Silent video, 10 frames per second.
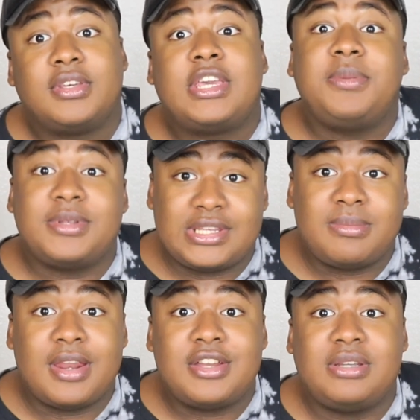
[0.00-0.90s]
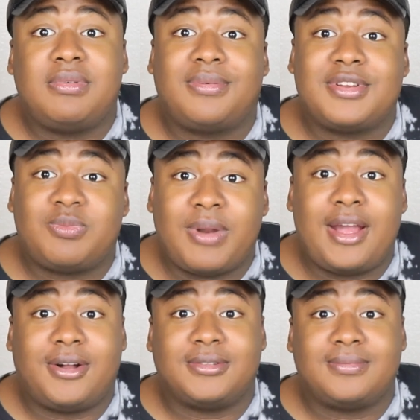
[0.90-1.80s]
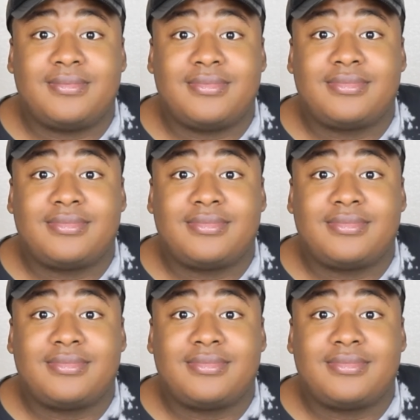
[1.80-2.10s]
Keep the same energy with Chris Brown.